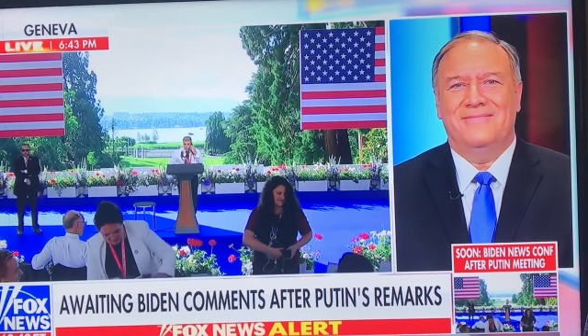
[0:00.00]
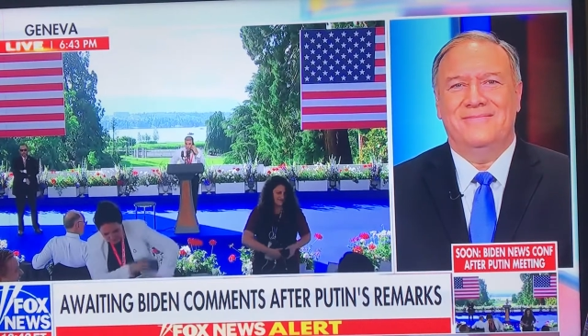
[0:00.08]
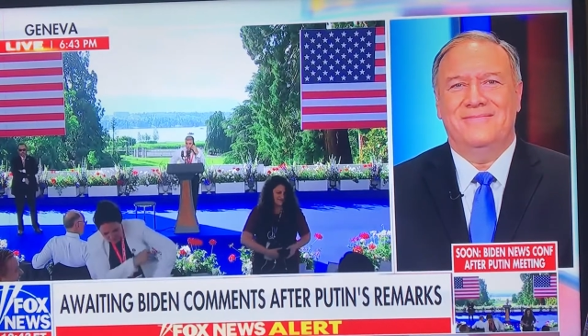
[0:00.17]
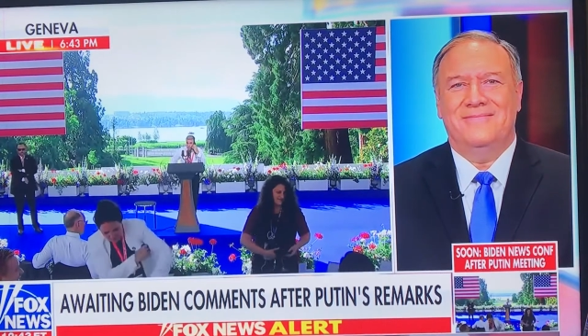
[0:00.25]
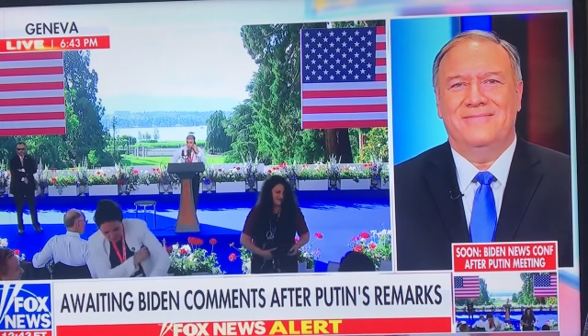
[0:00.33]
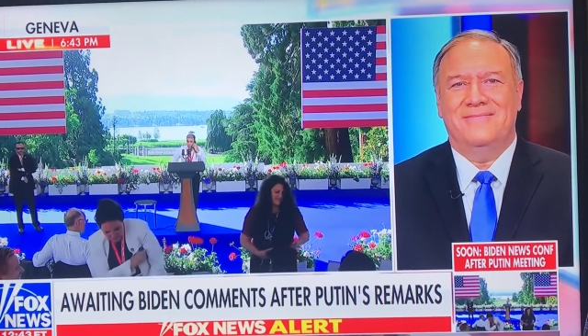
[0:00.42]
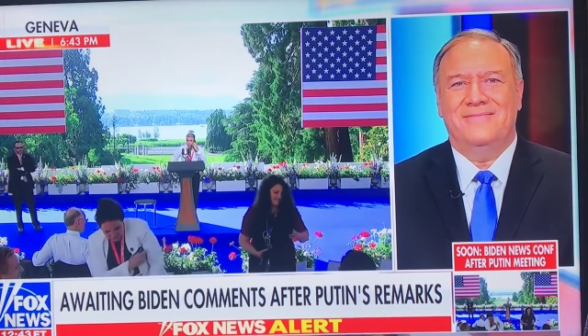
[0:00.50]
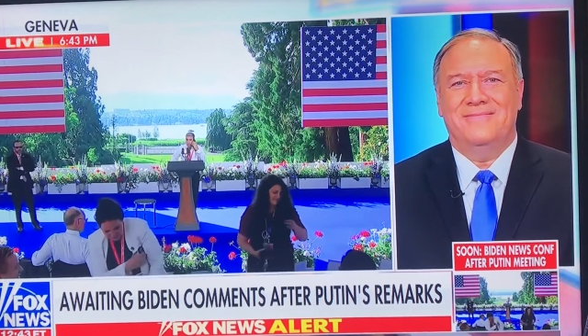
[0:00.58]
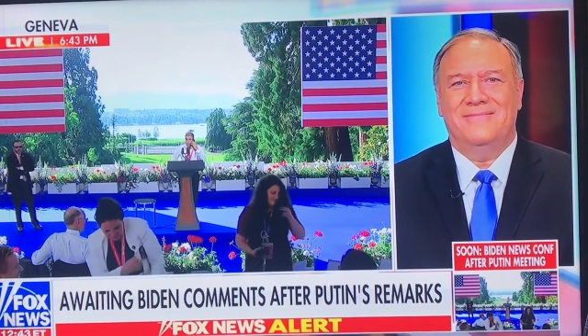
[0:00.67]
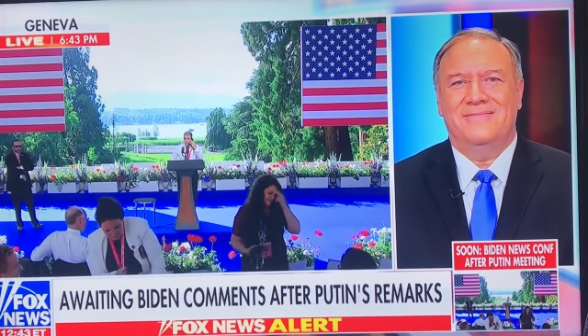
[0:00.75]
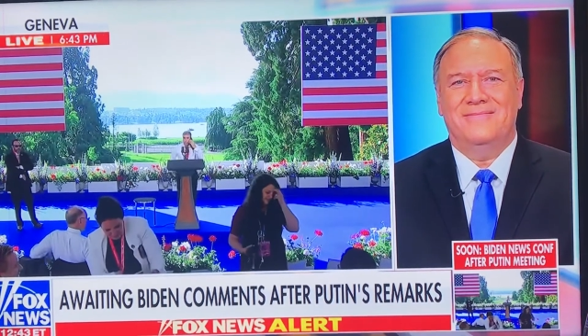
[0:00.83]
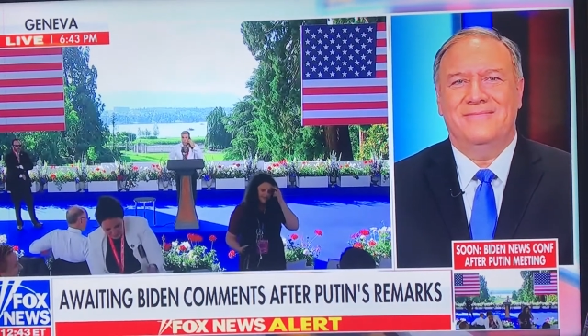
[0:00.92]
I come to
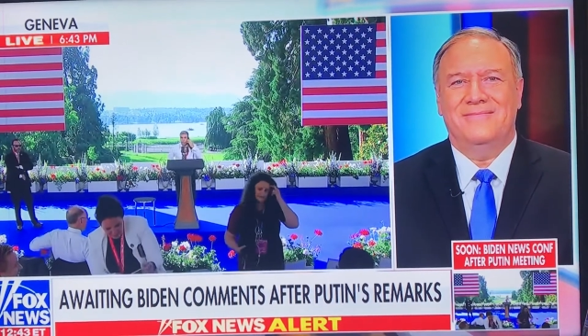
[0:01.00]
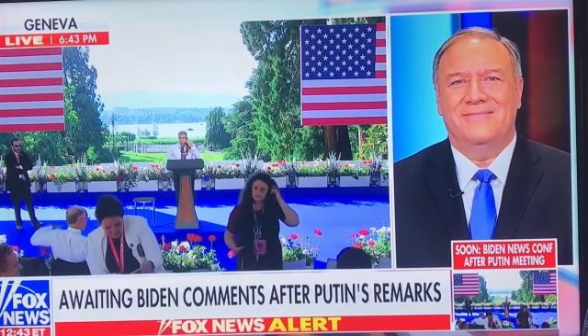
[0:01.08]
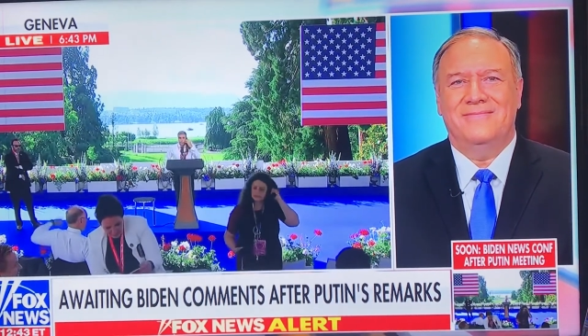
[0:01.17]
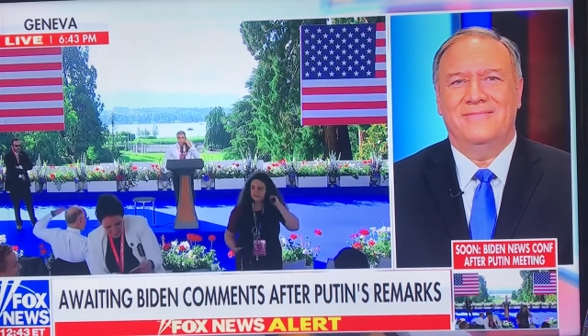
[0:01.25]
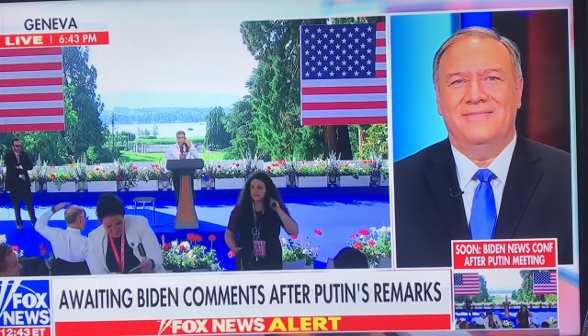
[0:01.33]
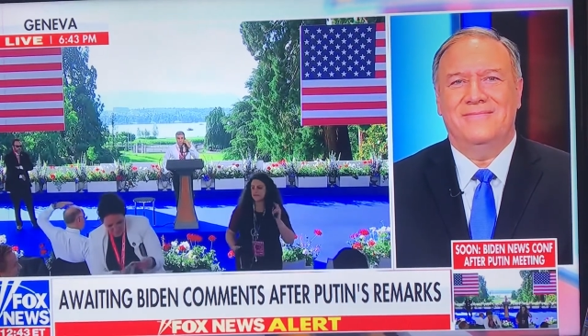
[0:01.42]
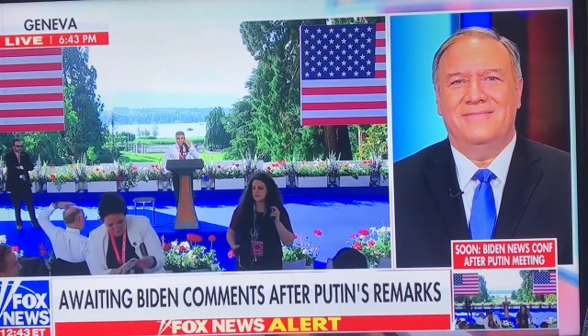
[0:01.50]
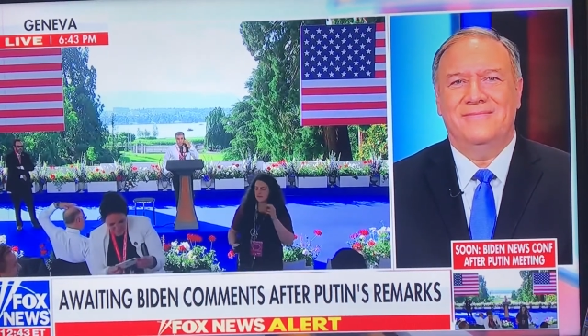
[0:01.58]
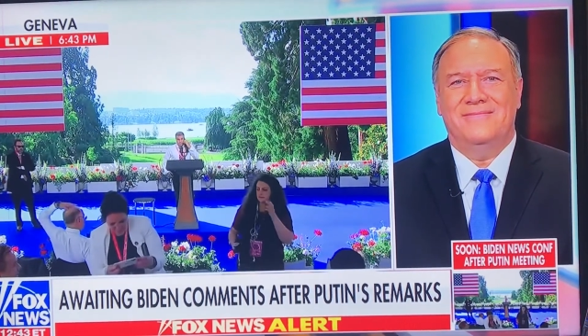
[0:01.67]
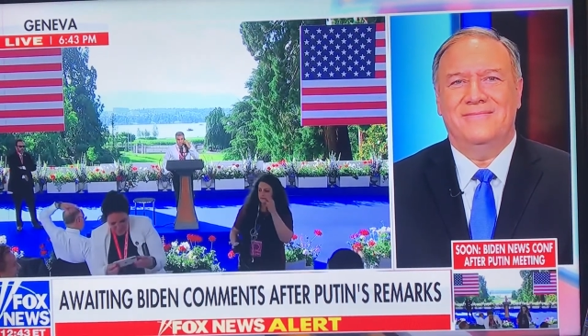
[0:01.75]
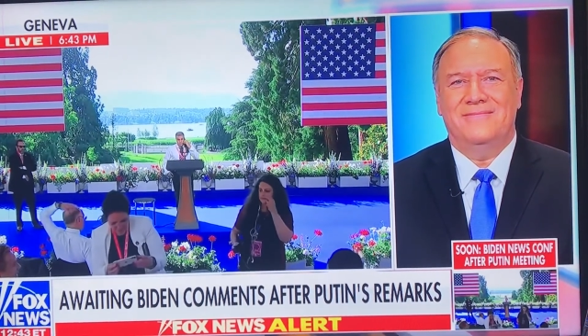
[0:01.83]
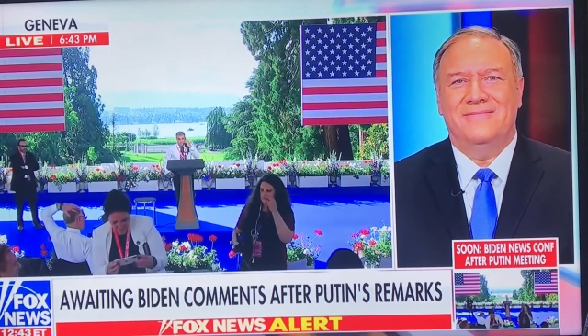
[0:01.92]
you. Uh, let me
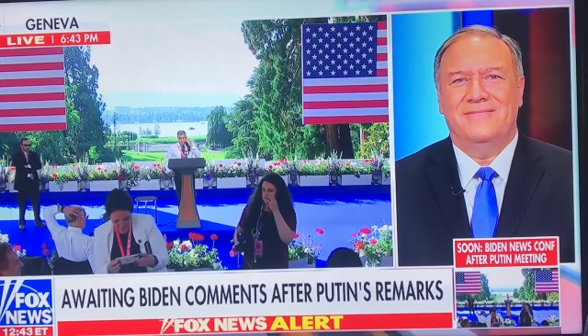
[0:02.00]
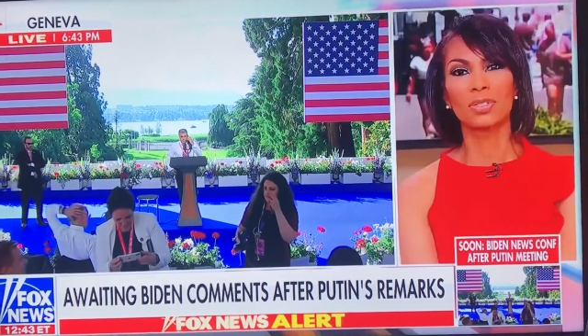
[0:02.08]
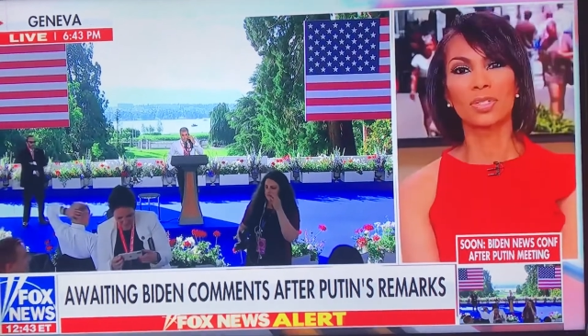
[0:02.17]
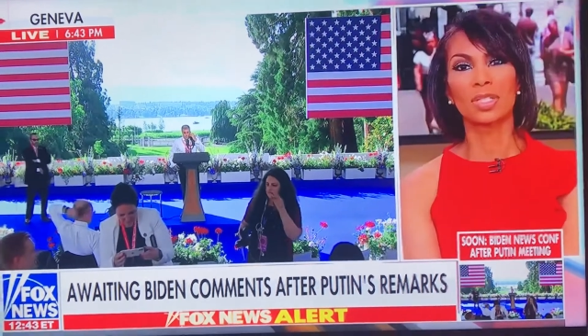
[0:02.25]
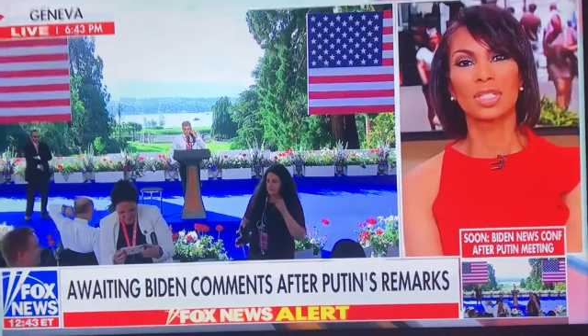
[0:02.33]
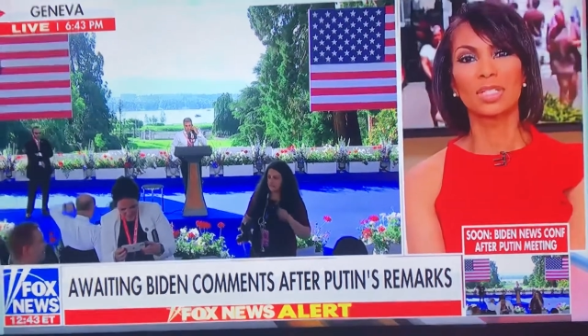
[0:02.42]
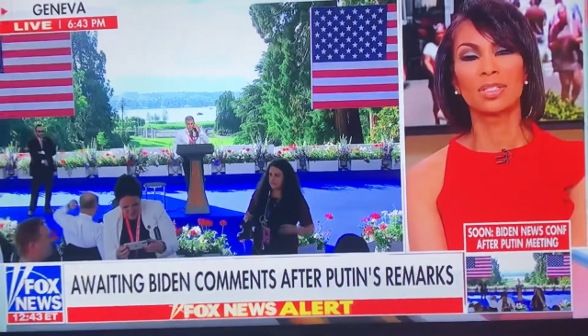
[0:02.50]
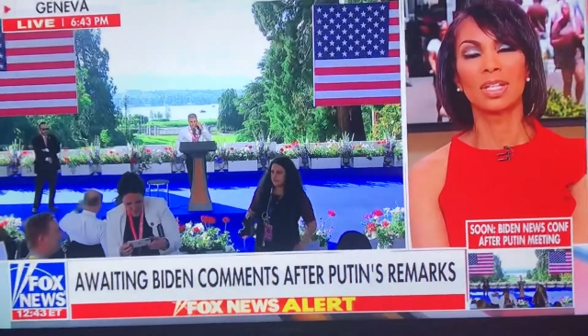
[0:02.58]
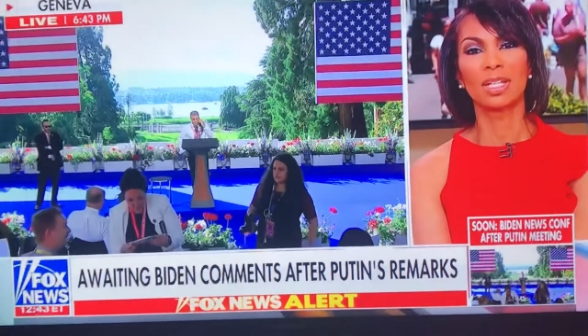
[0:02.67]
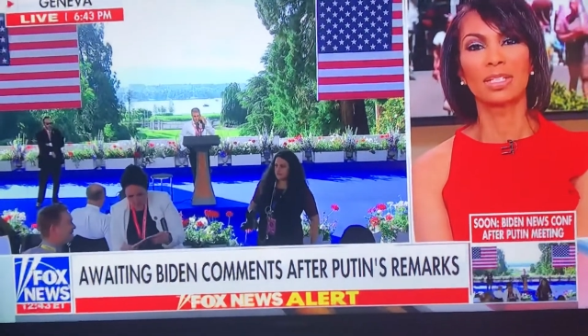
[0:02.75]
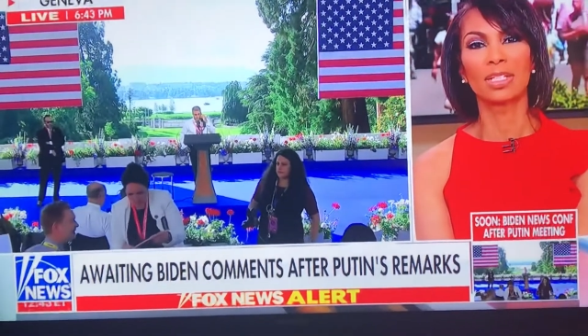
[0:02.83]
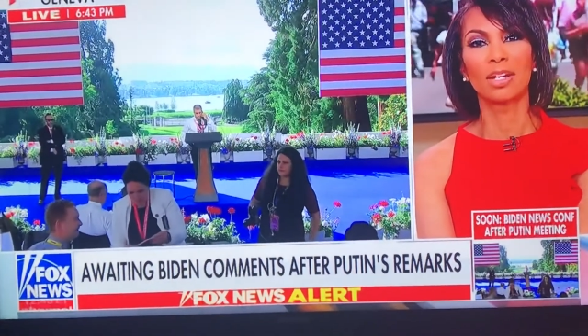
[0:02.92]
pick them closely and,
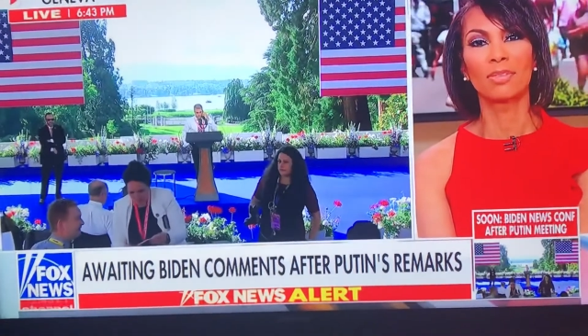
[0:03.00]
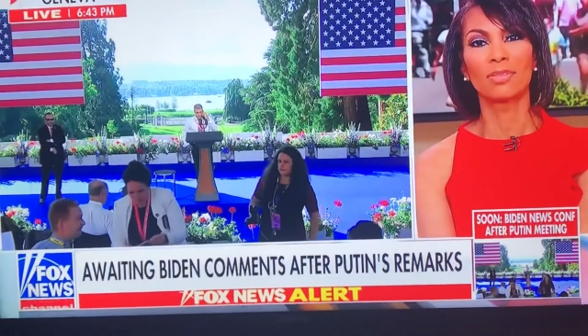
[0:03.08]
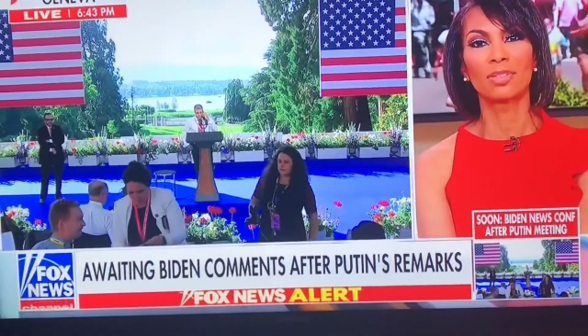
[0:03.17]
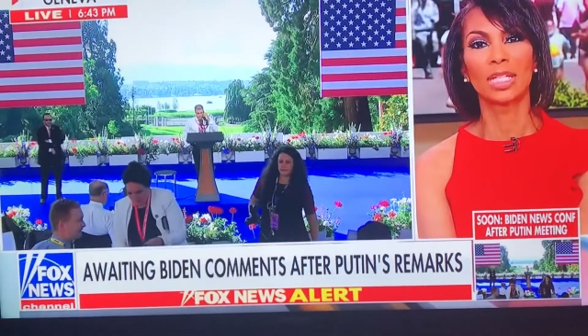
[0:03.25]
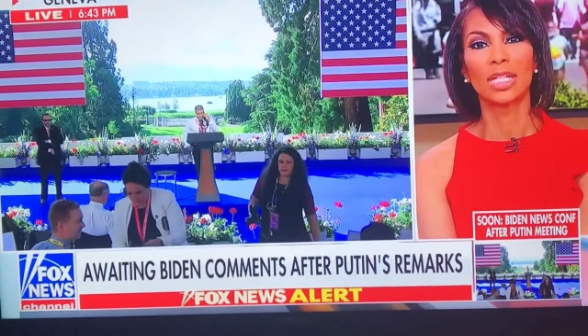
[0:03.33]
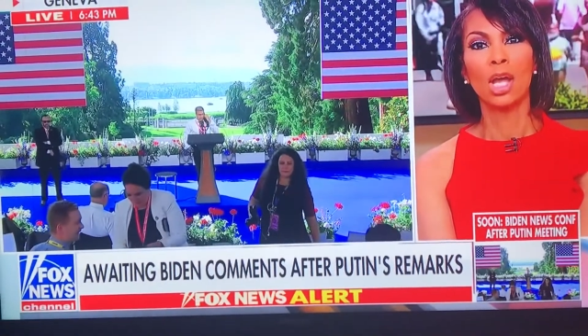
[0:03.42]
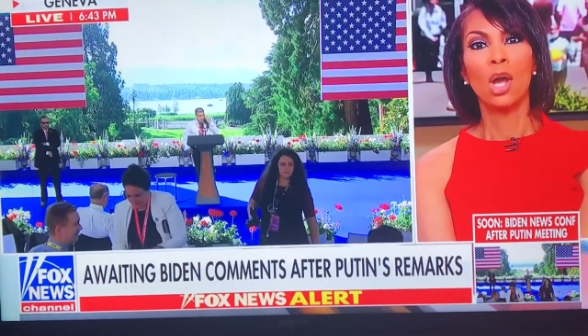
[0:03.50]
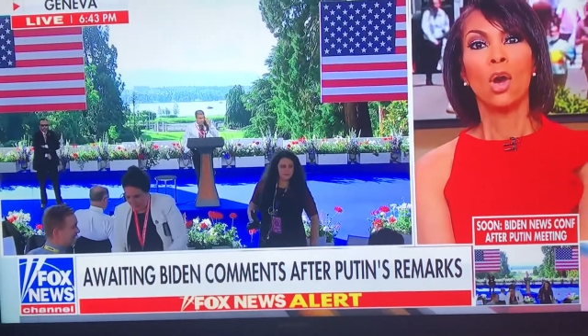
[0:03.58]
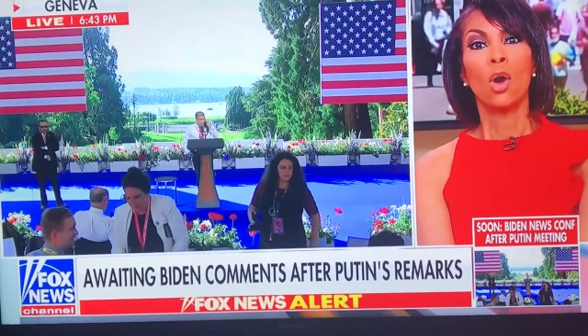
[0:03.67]
and carefully.